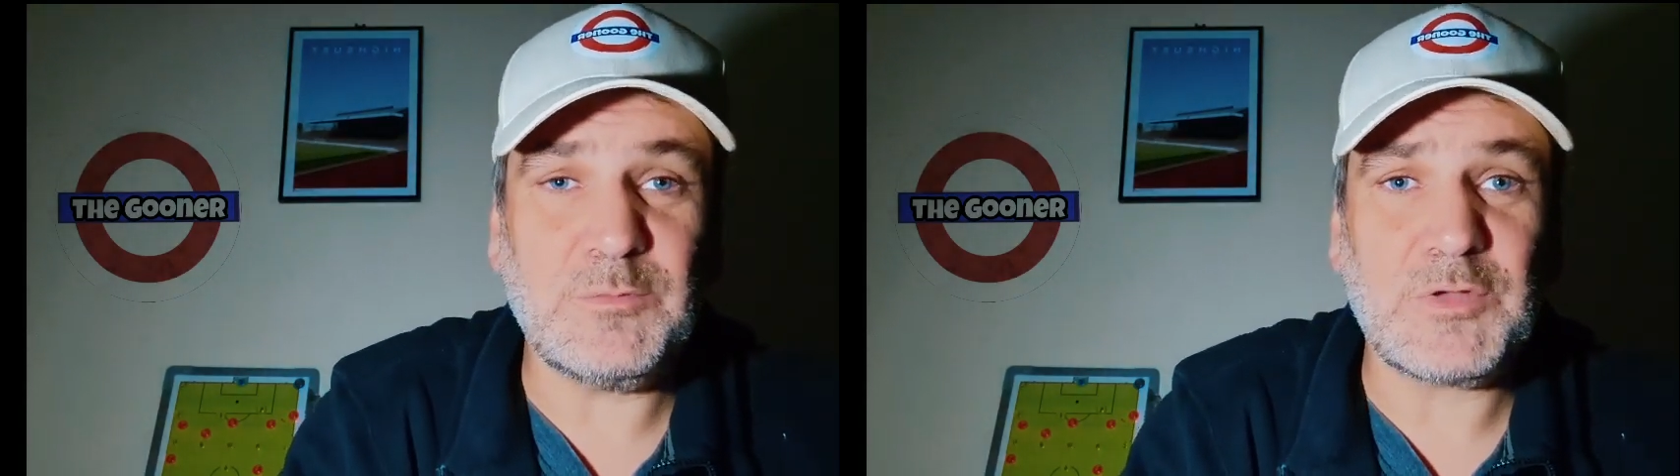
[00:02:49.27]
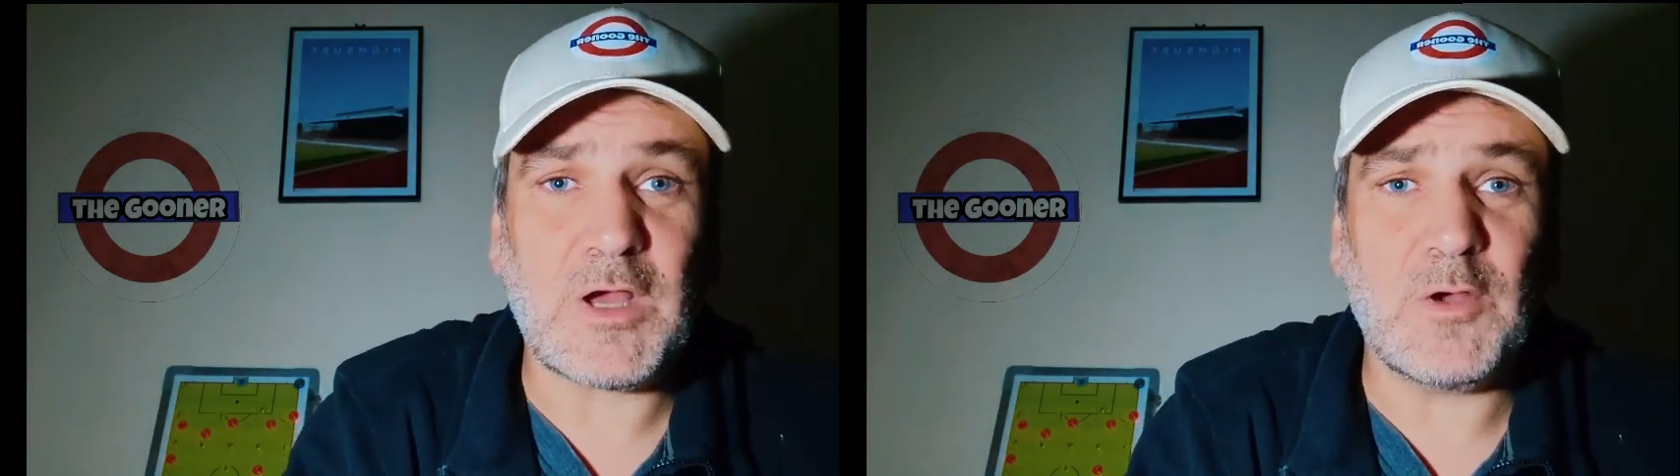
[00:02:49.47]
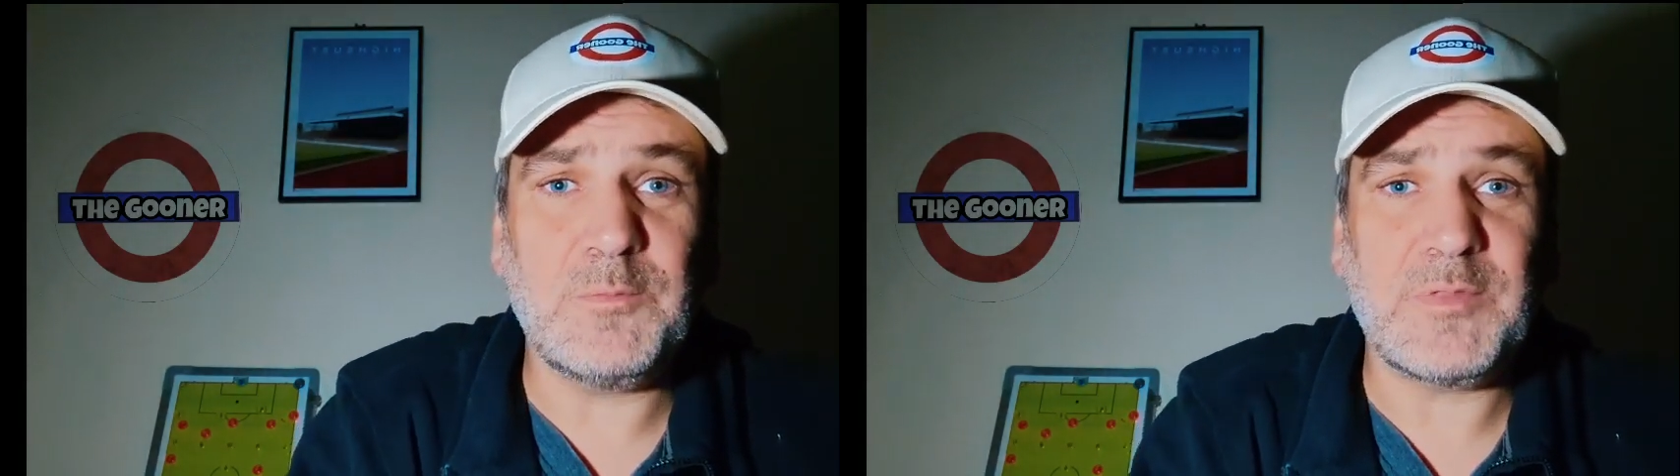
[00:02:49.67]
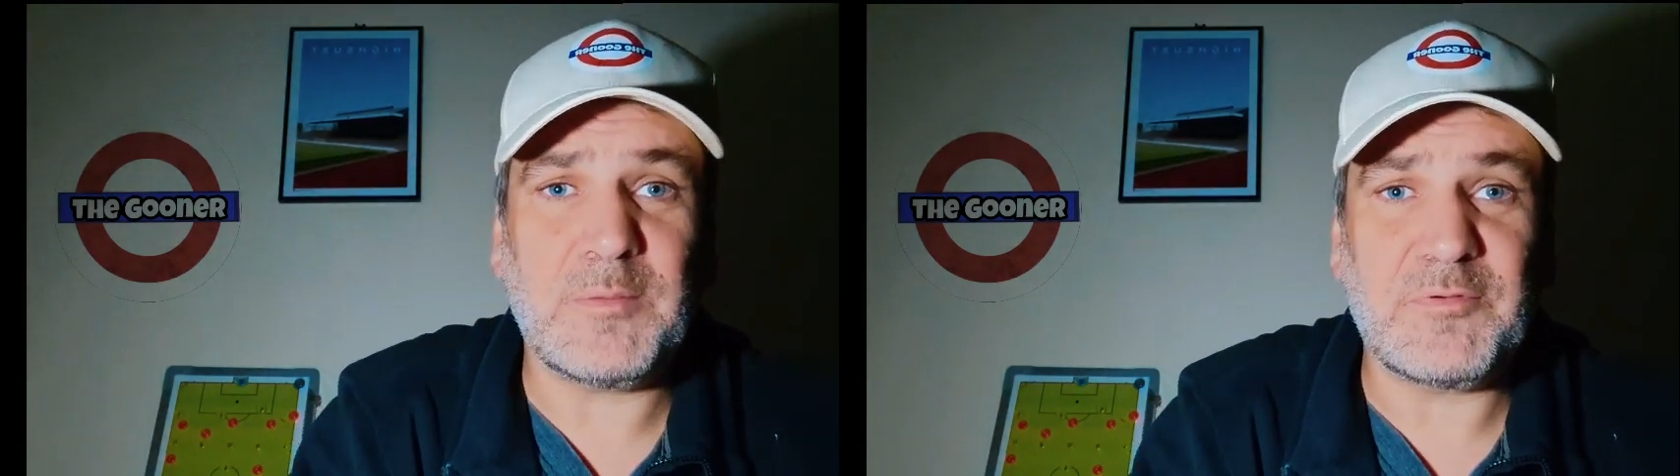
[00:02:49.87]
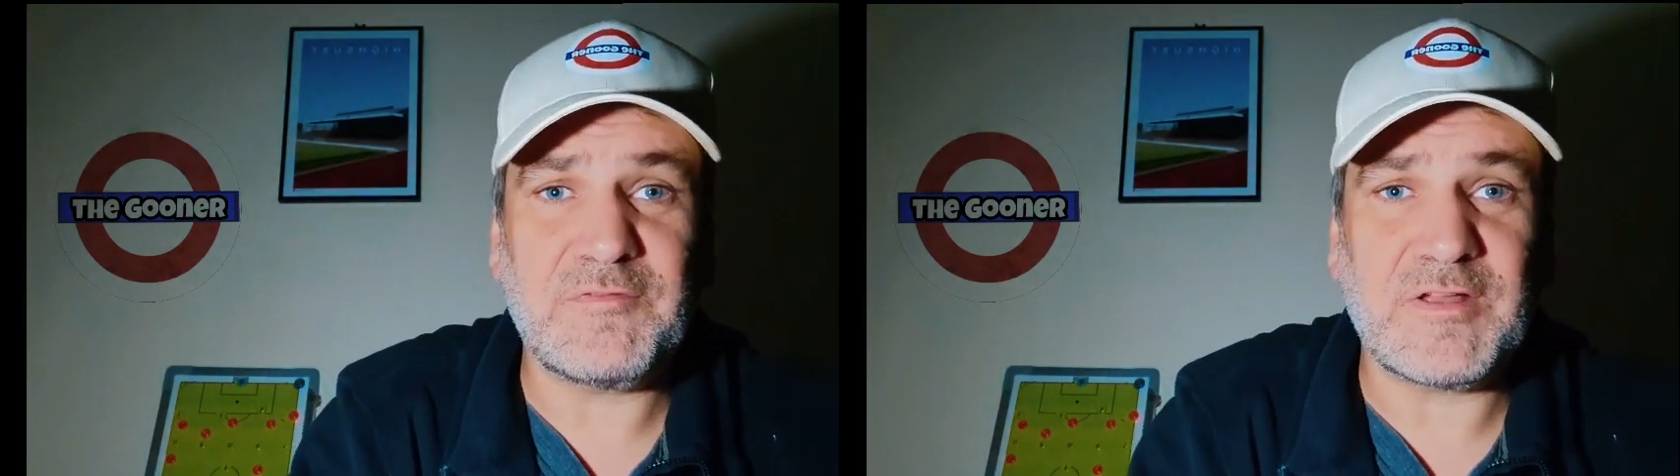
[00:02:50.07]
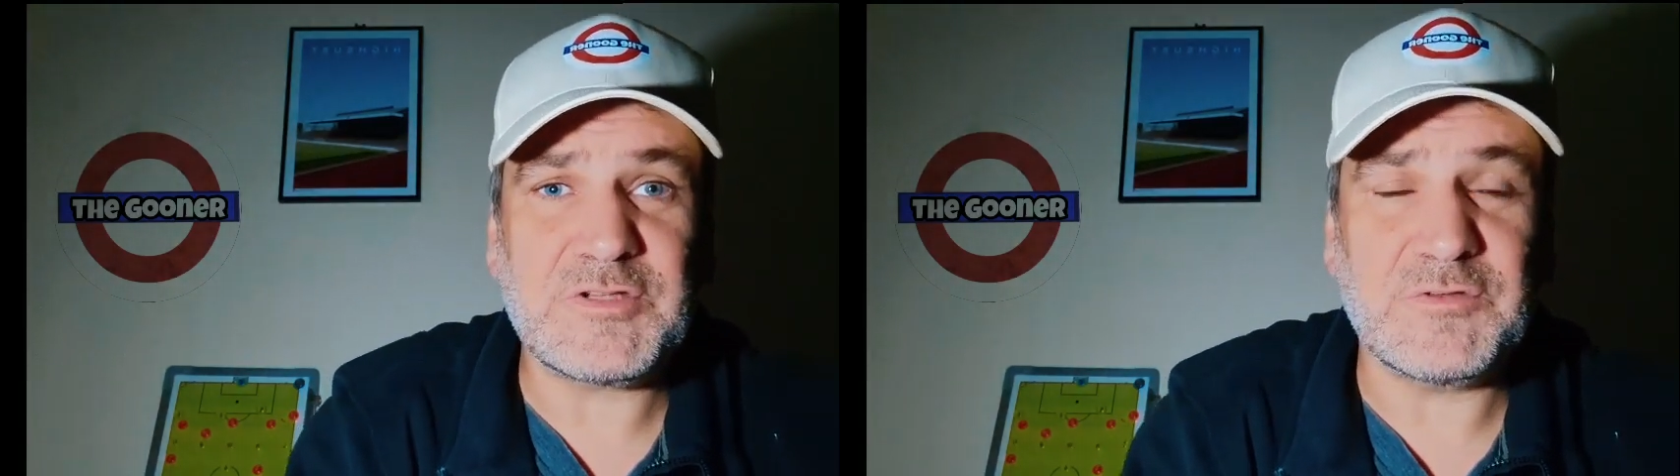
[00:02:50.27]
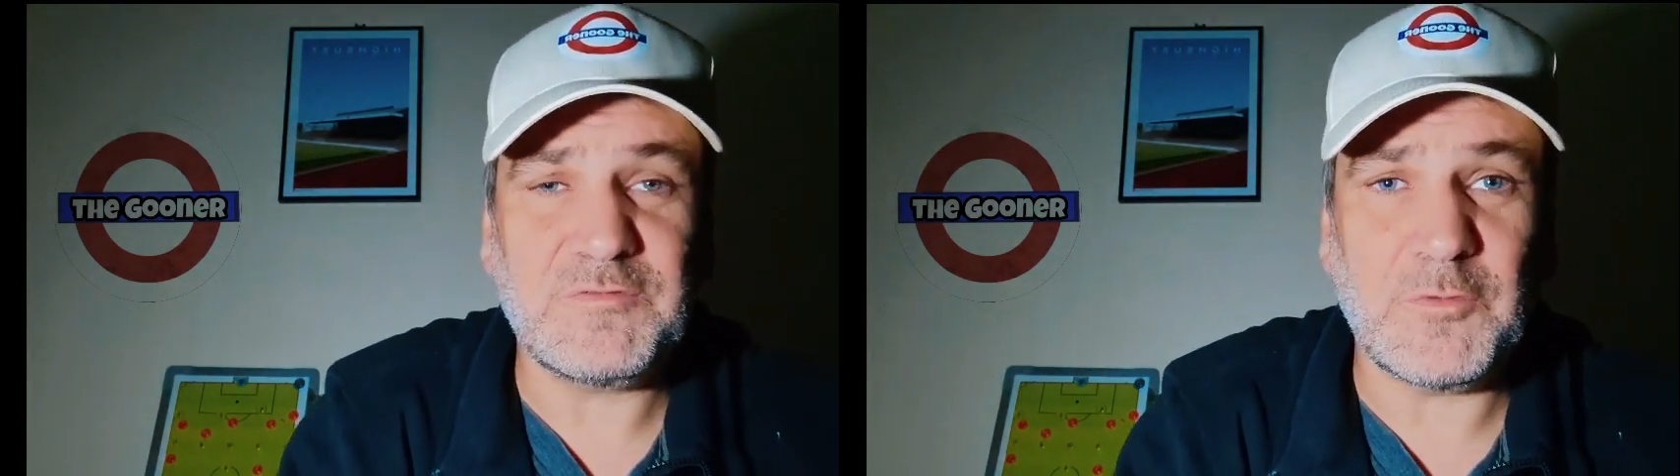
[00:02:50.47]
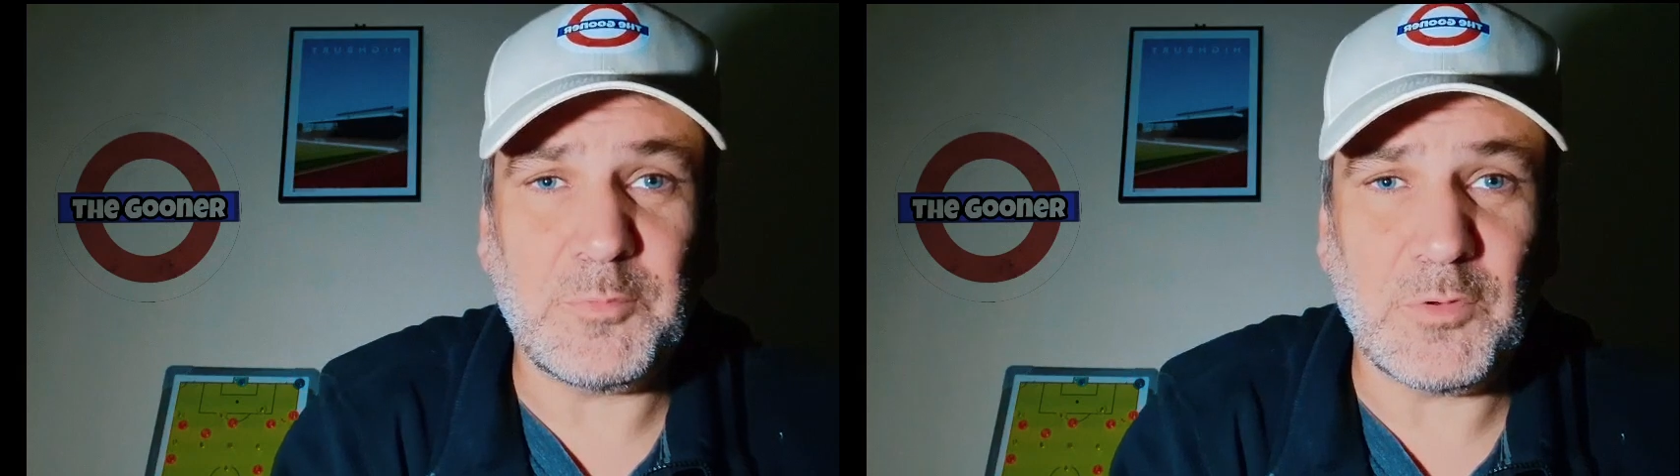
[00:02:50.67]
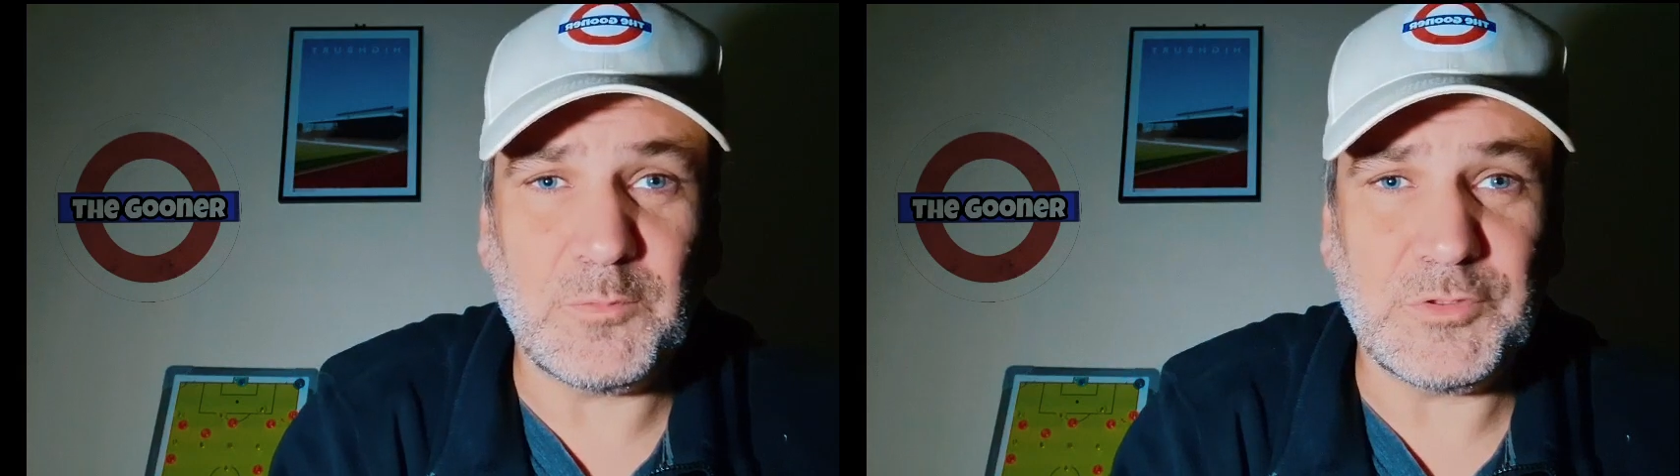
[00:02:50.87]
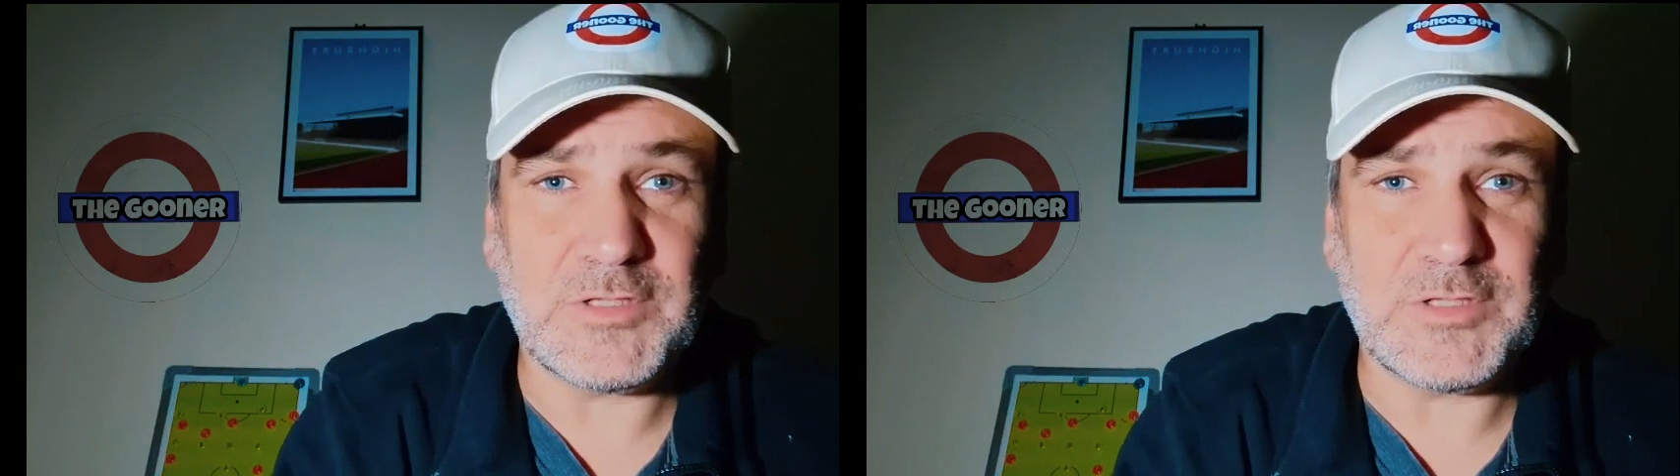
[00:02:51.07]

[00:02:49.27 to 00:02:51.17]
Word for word: You would hope that a professional footballer